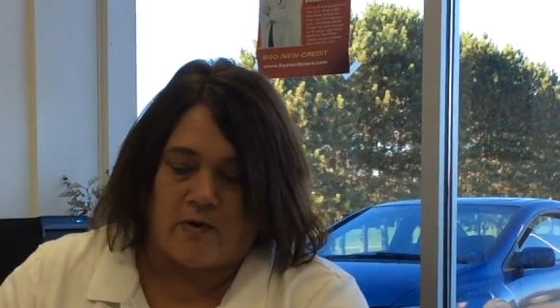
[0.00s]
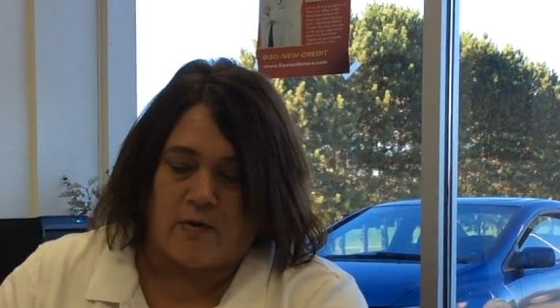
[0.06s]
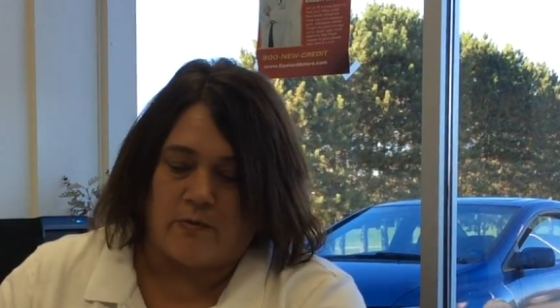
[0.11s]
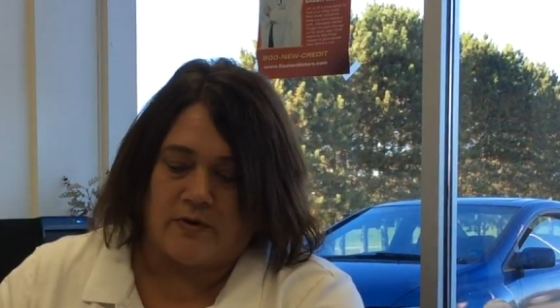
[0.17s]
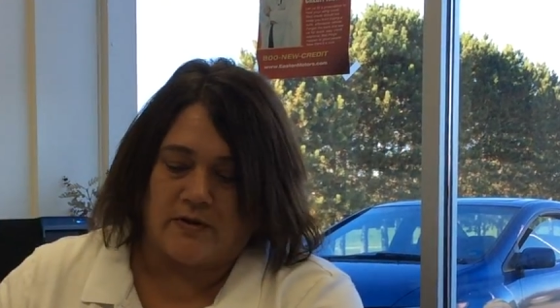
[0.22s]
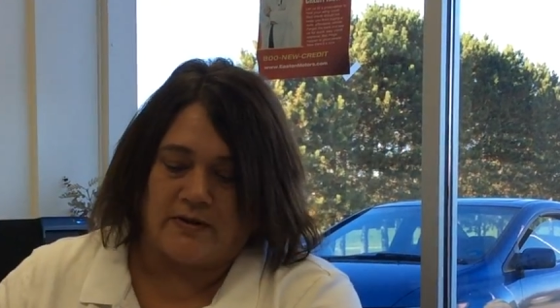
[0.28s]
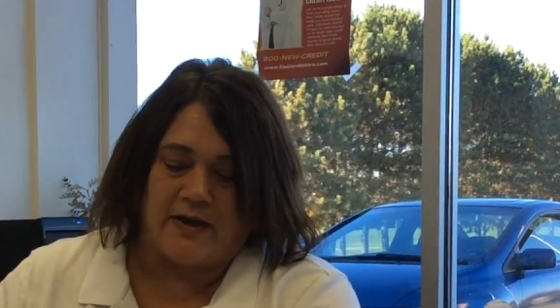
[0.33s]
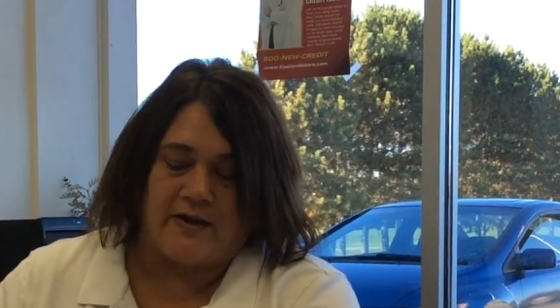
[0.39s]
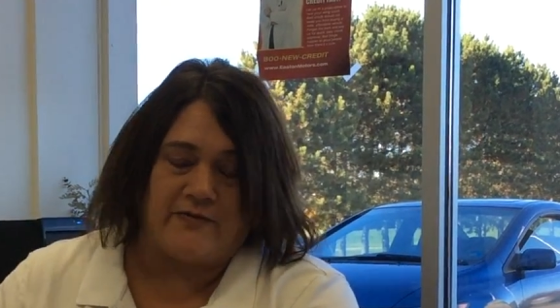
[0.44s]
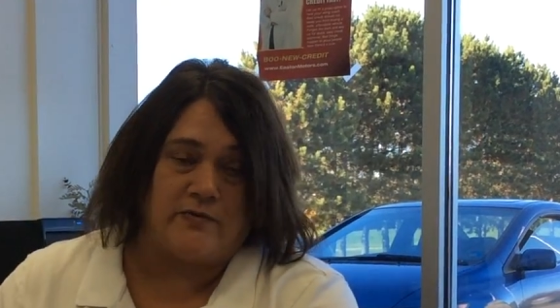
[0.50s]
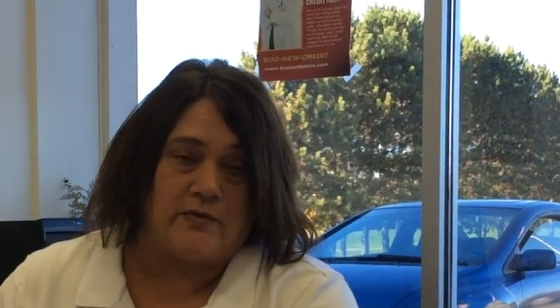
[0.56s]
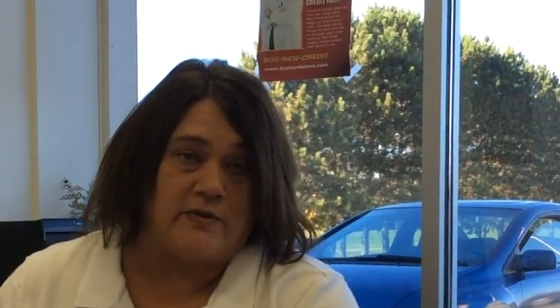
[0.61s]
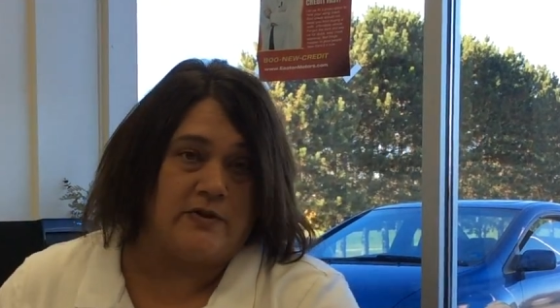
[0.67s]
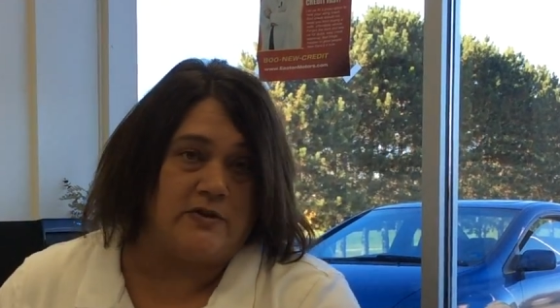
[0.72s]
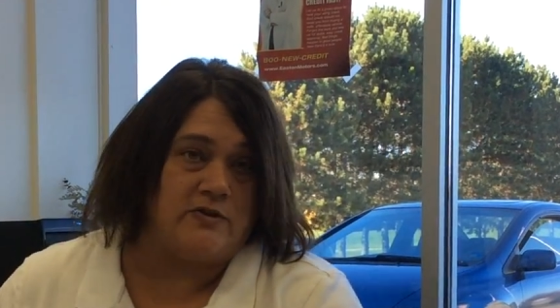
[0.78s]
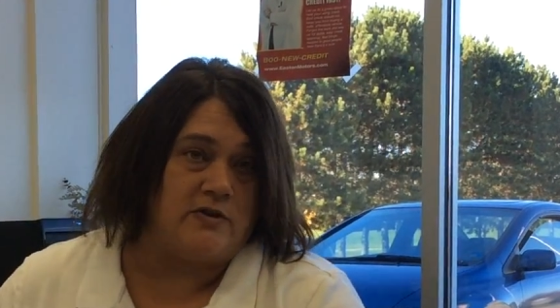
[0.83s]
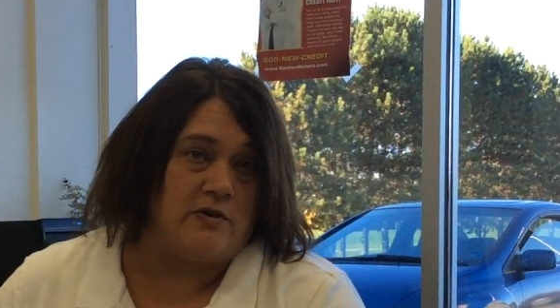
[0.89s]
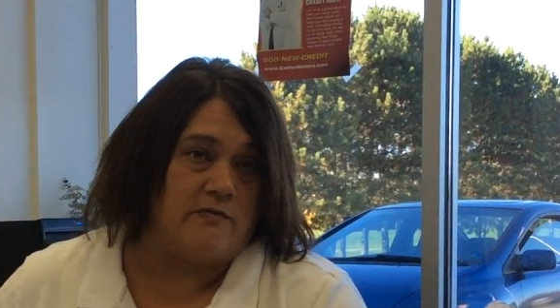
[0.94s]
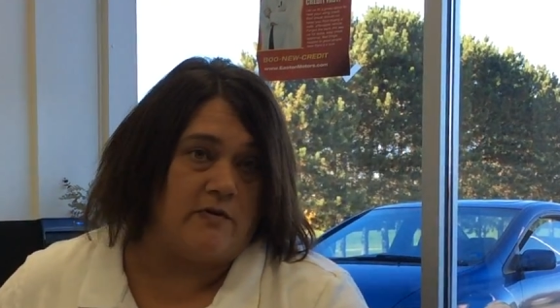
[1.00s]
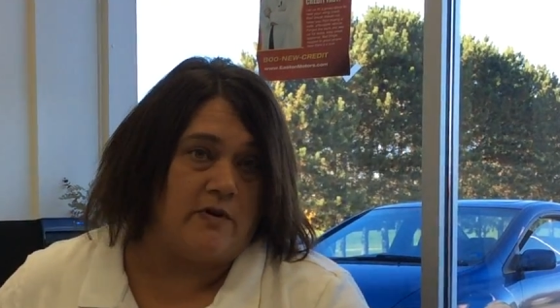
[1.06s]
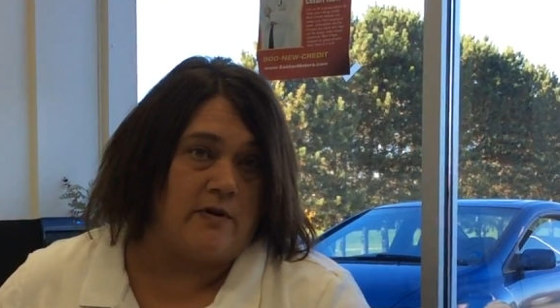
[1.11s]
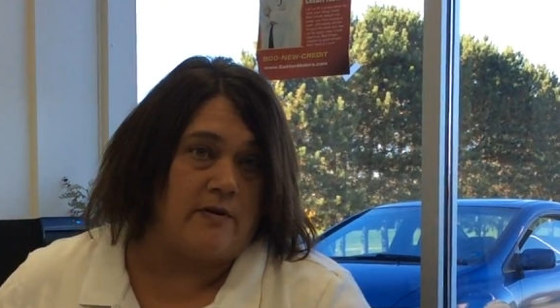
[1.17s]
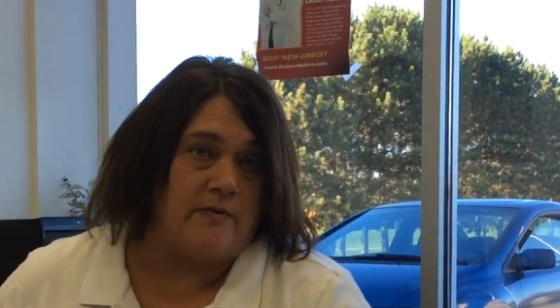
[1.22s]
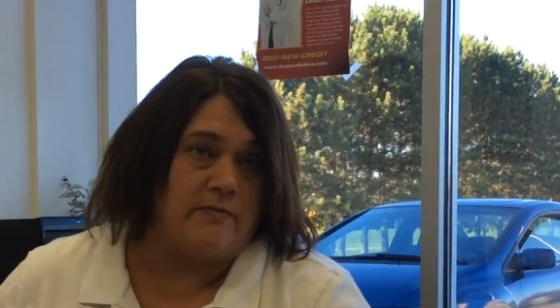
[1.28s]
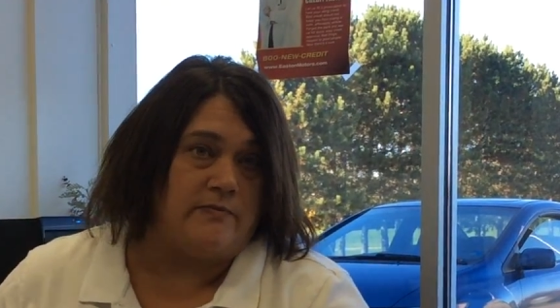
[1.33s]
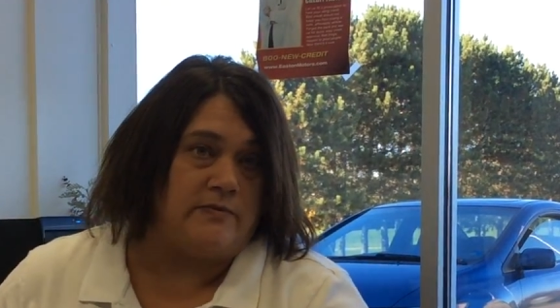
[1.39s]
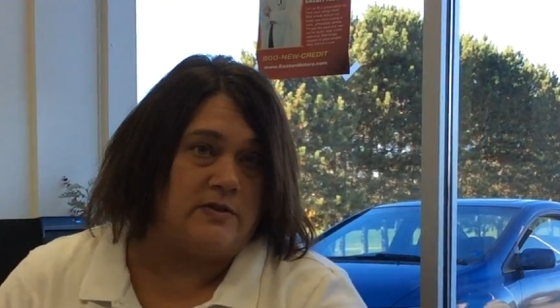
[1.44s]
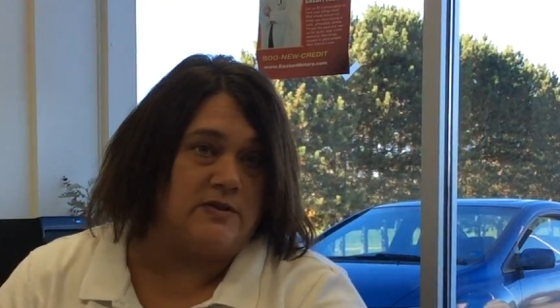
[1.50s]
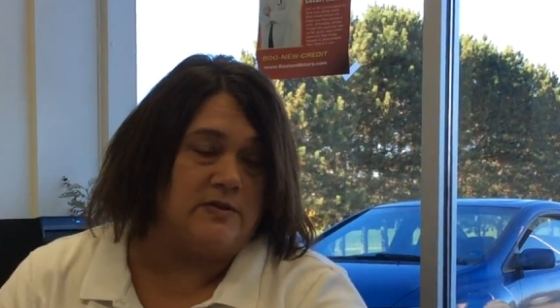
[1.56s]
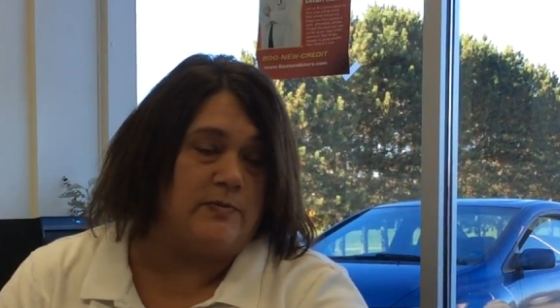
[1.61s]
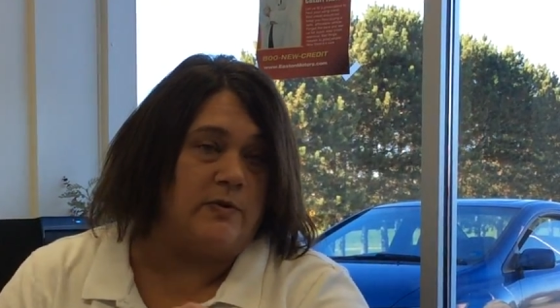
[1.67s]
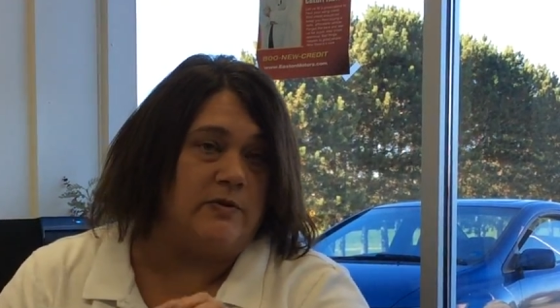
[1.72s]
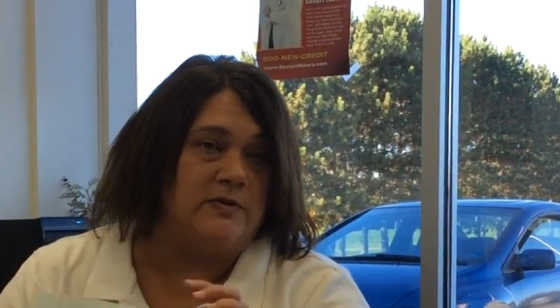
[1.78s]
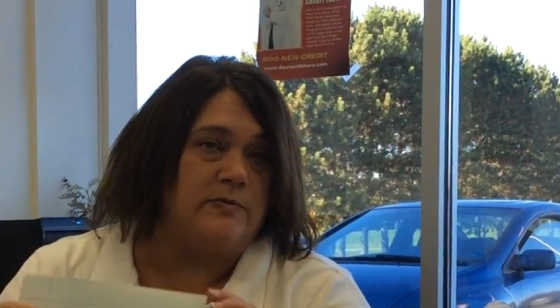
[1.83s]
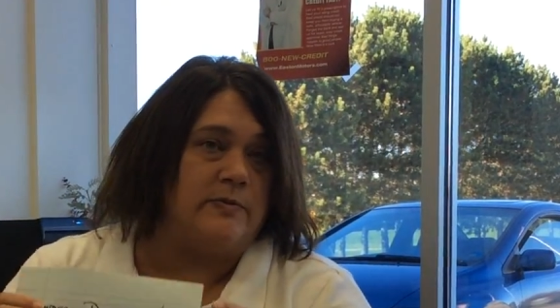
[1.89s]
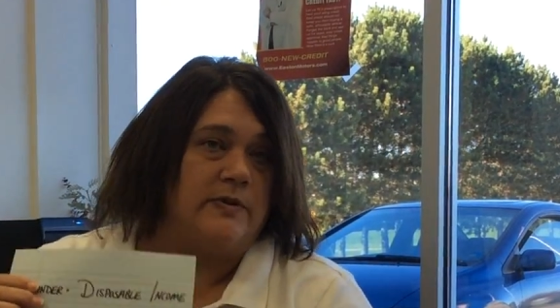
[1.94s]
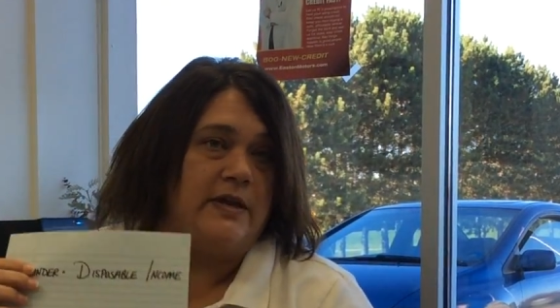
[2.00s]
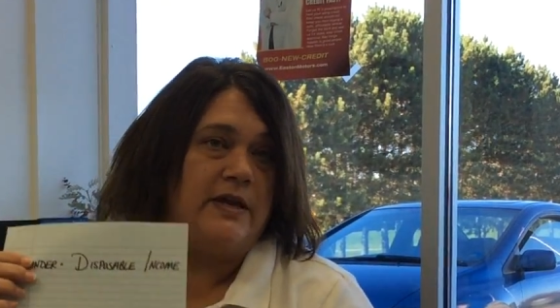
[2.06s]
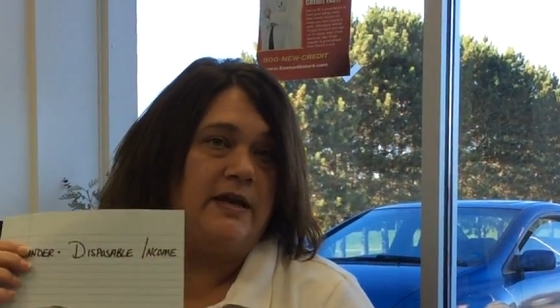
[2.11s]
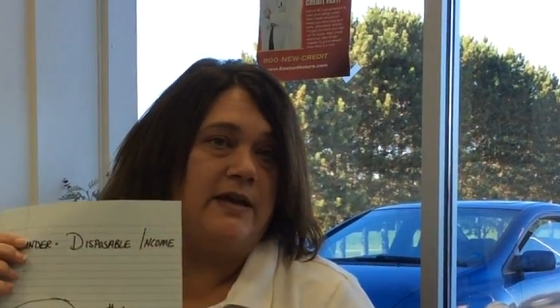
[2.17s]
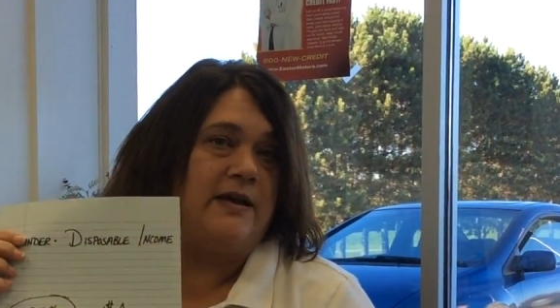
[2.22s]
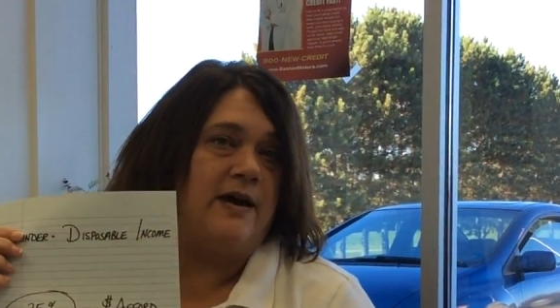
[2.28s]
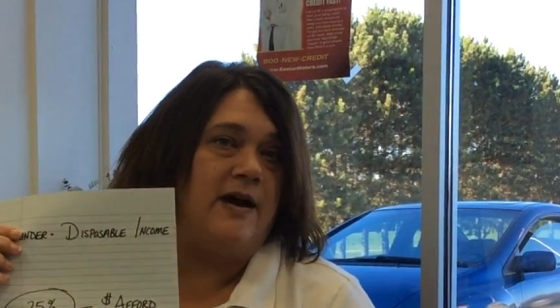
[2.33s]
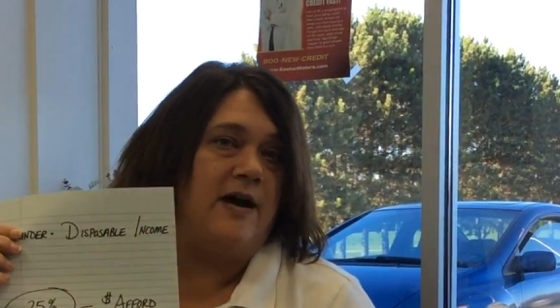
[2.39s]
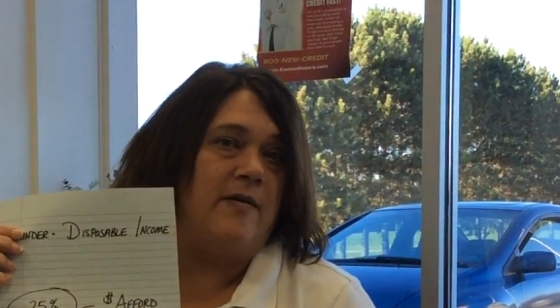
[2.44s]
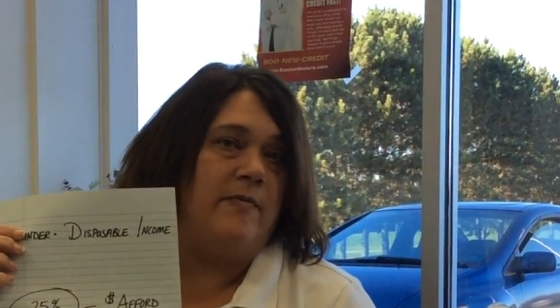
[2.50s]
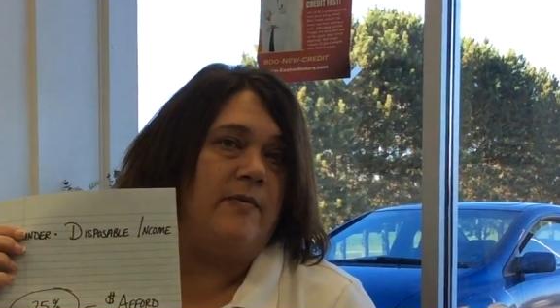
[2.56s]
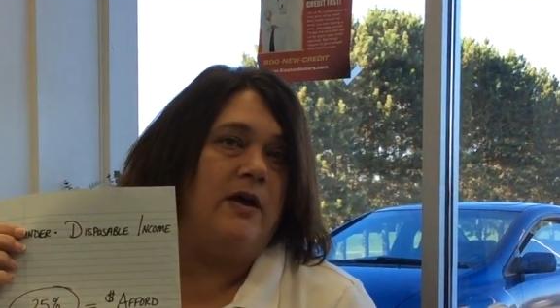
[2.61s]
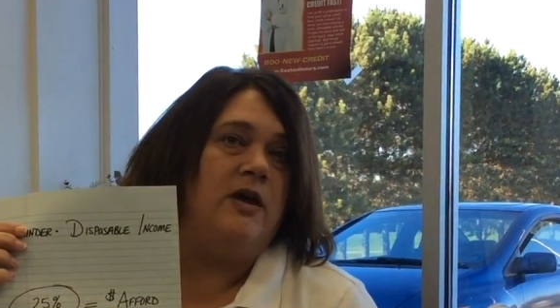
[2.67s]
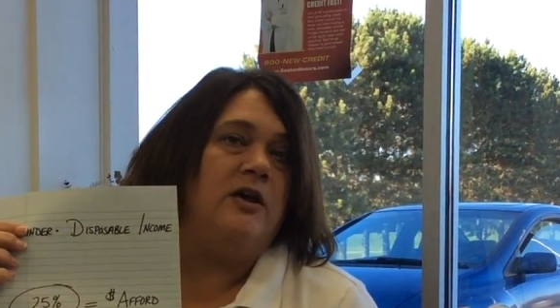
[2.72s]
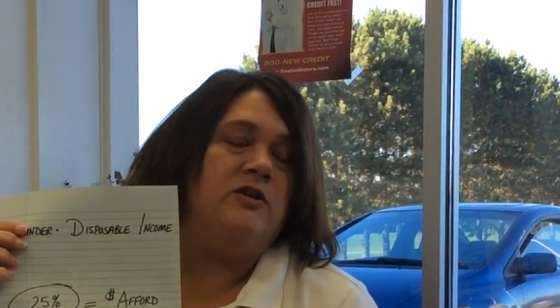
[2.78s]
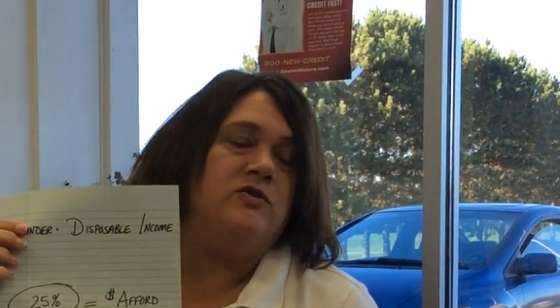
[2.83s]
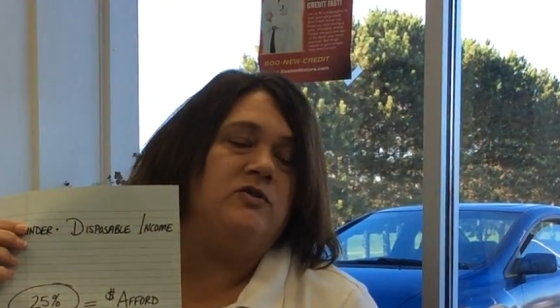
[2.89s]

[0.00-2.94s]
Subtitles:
What we're left with is your disposable income.